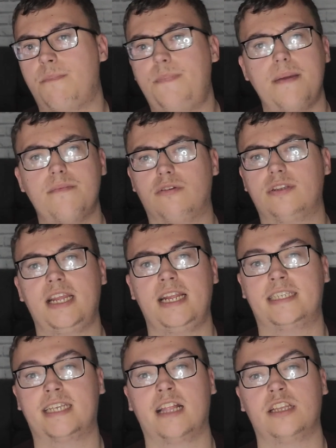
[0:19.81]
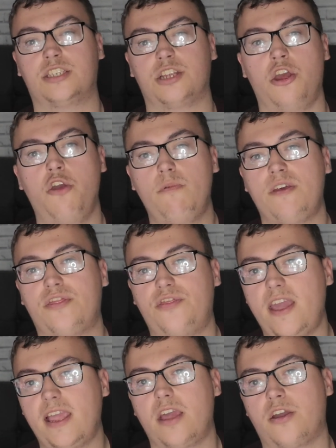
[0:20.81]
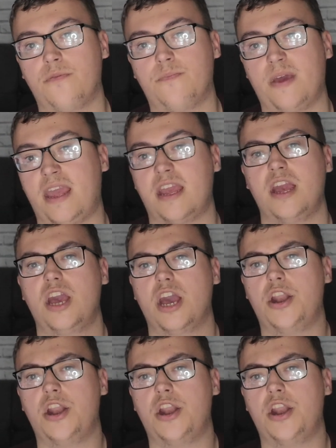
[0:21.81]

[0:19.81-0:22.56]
a bit more detail as to who we think it could be